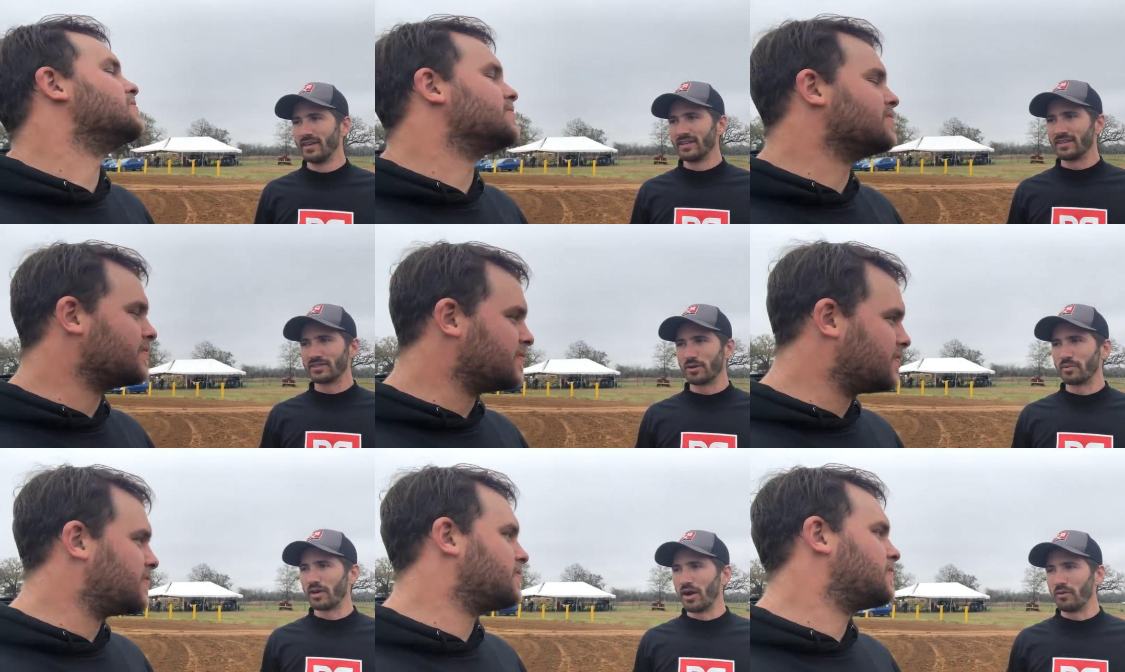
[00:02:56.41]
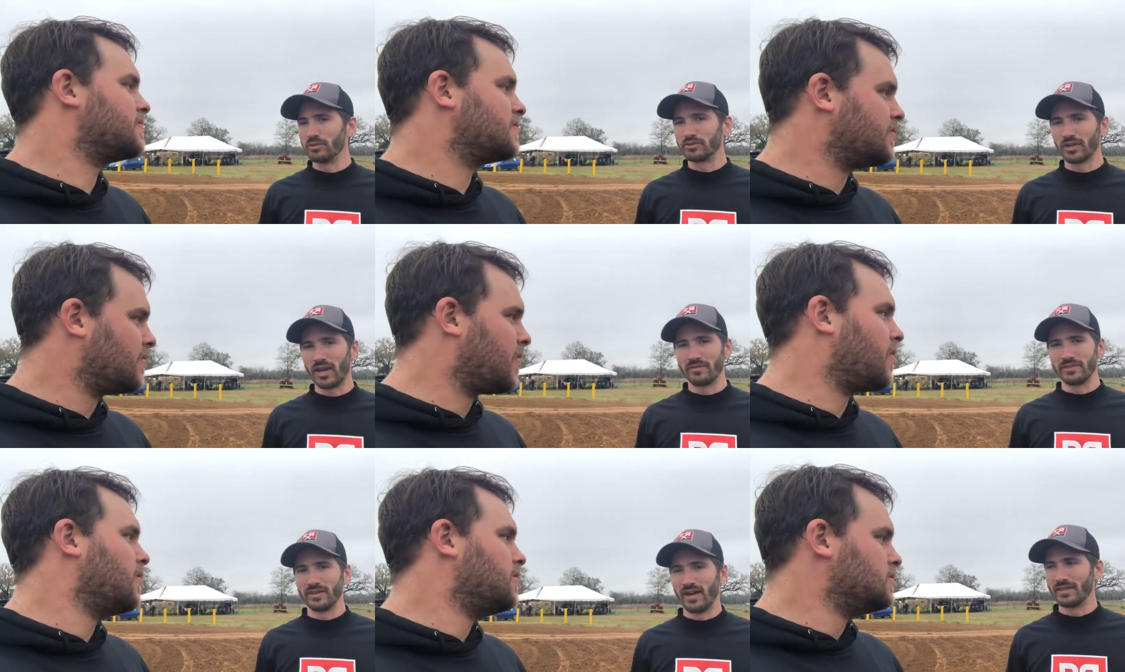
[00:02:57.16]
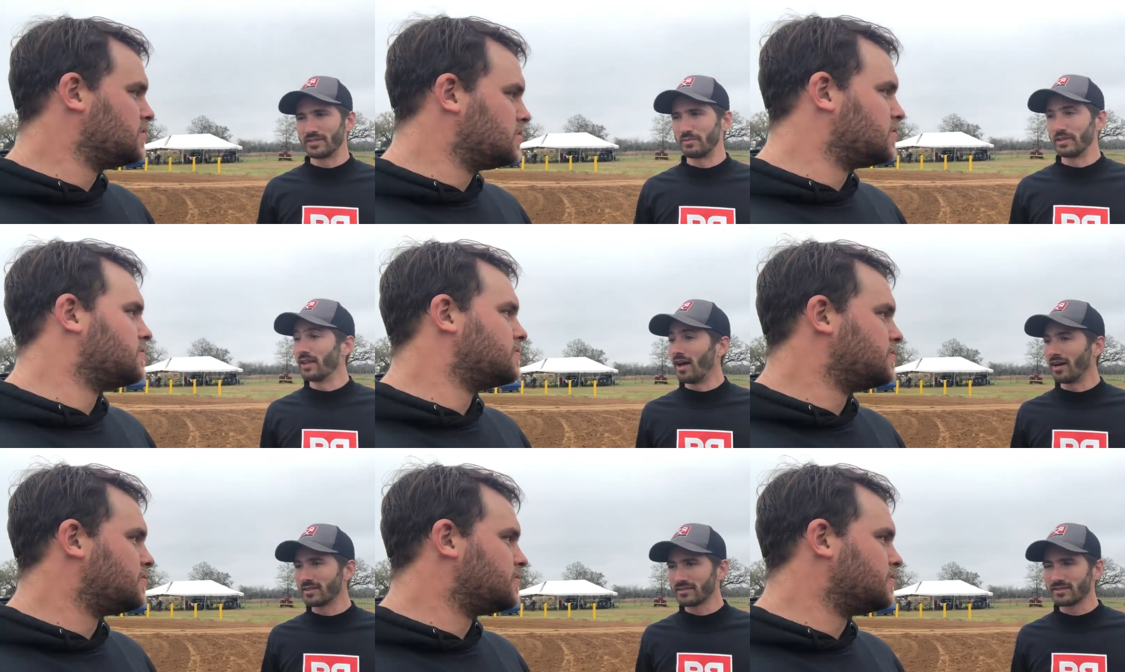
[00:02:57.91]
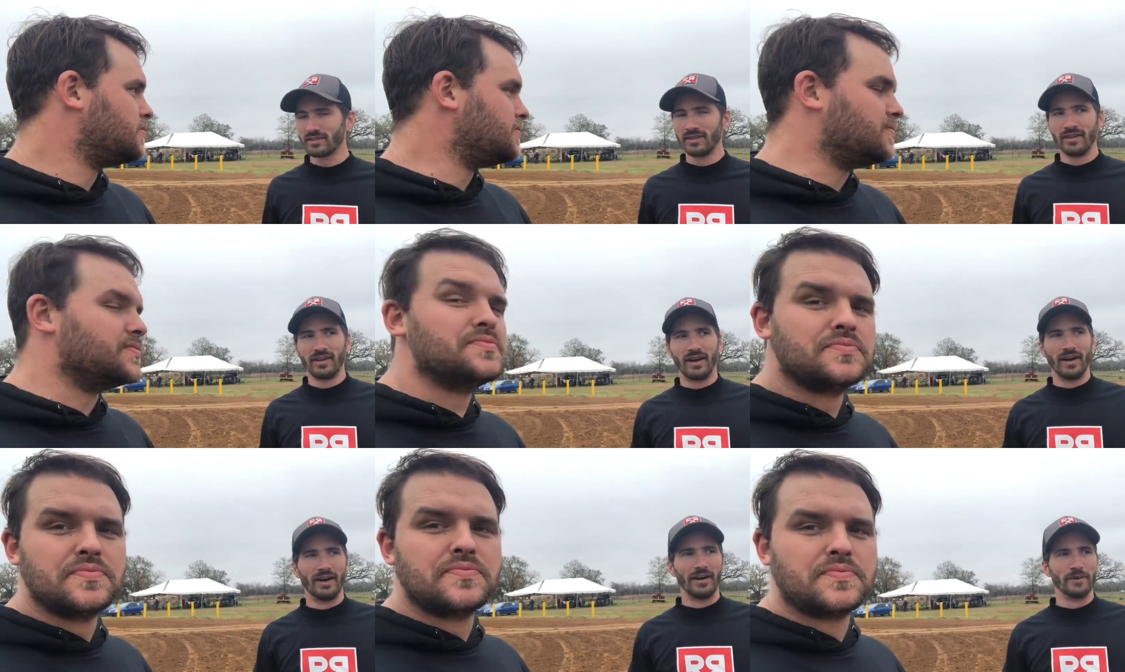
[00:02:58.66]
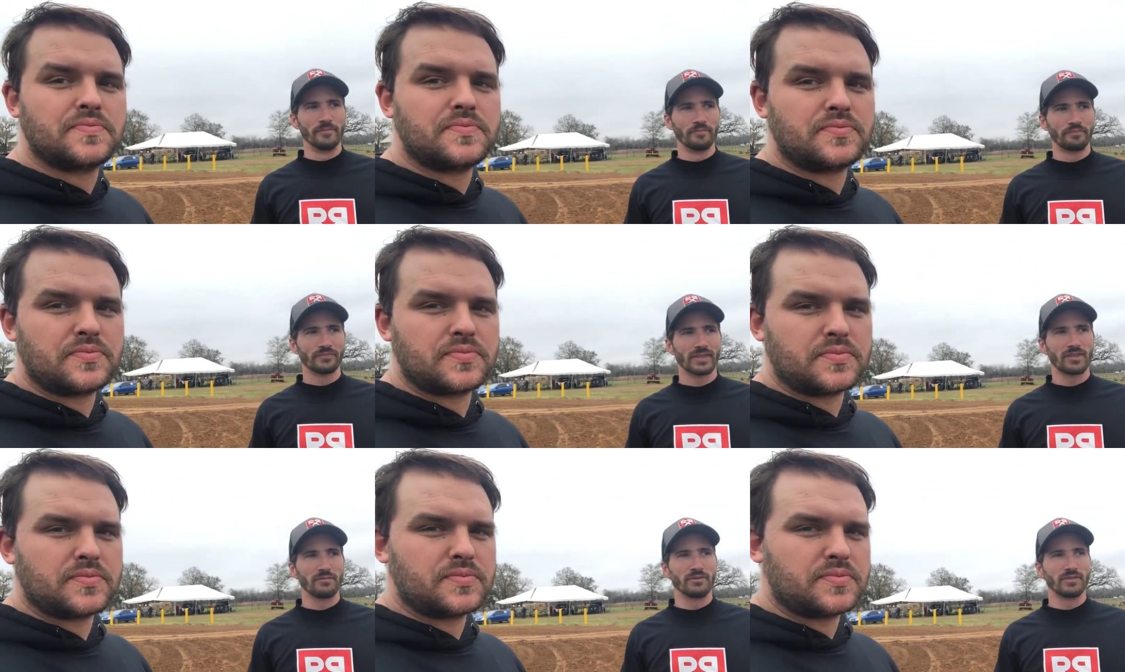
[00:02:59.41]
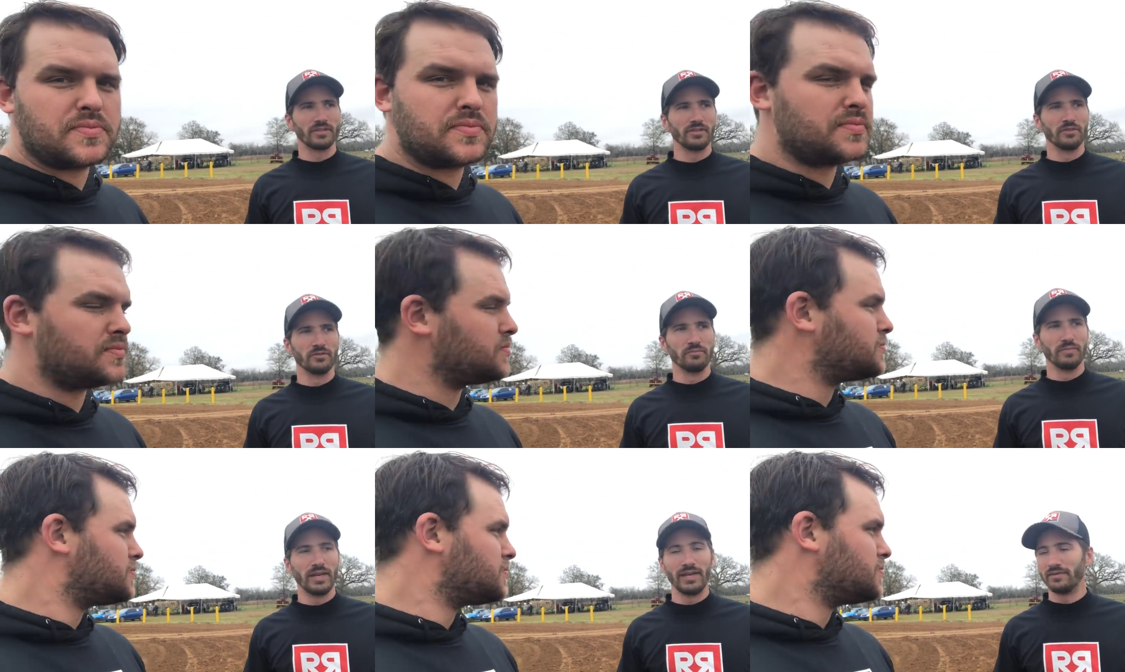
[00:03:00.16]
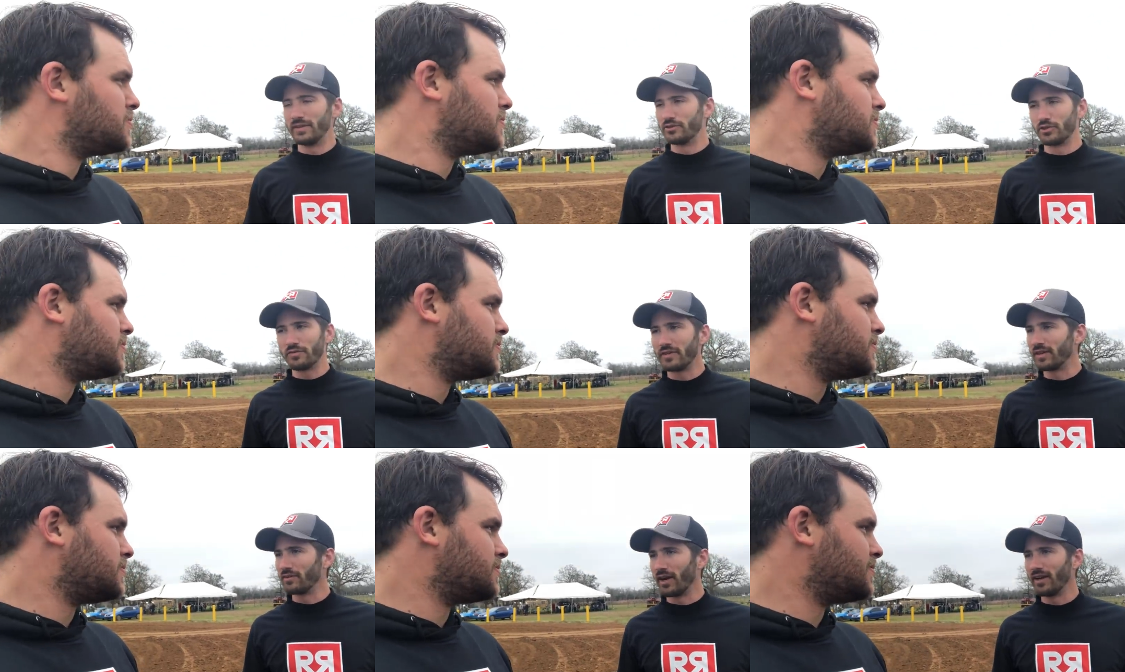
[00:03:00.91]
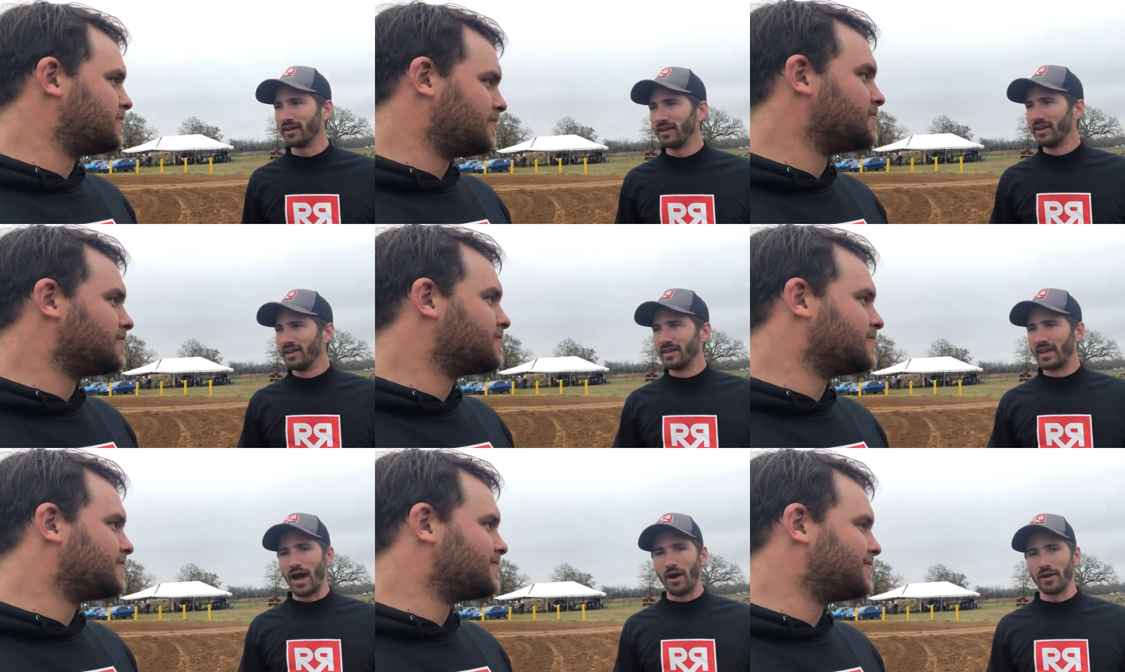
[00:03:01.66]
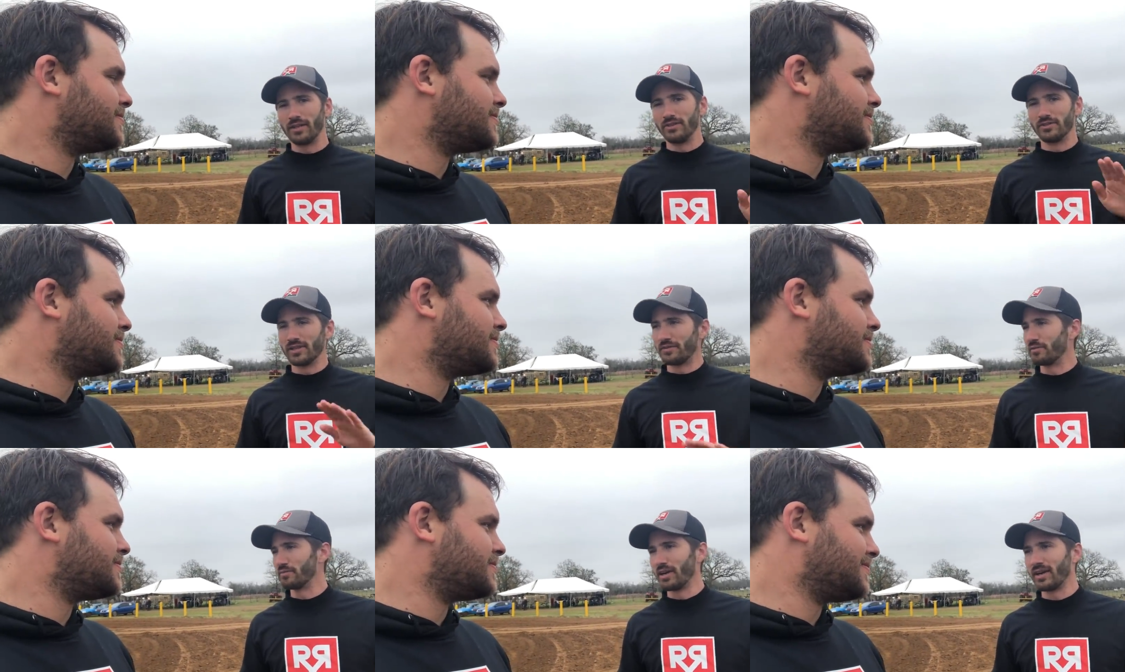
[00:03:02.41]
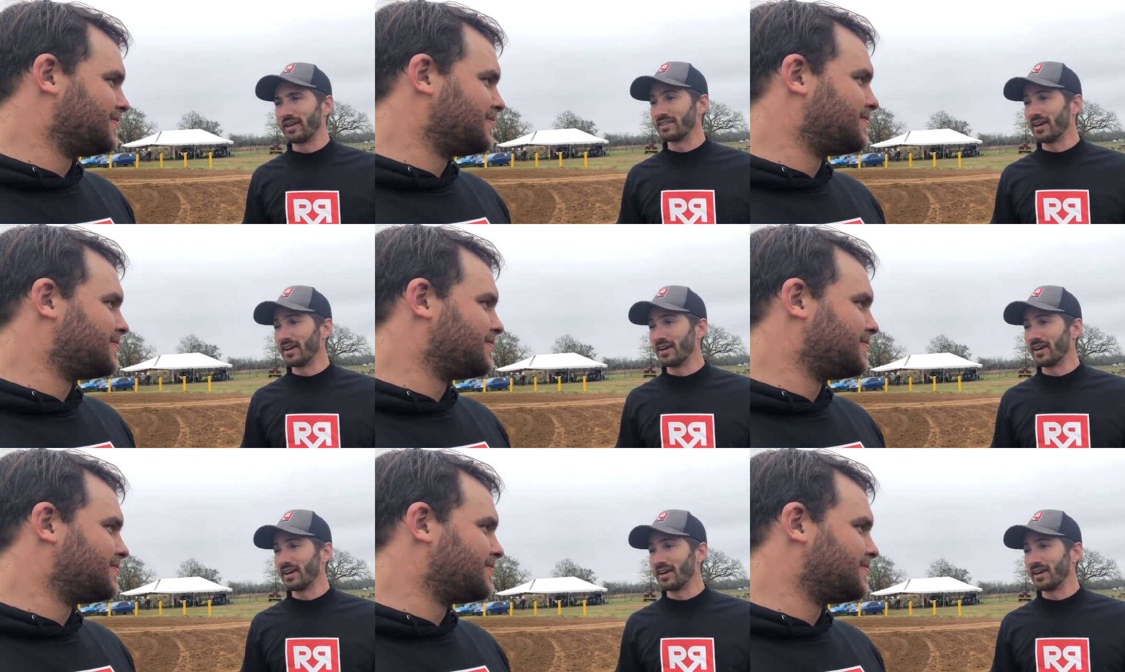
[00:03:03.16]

Speaker 1: mm-hmm. to jump in an all wheel drive and not just be lost, mm-hmm. um, to, to even in drifting, right? Now I use left foot braking a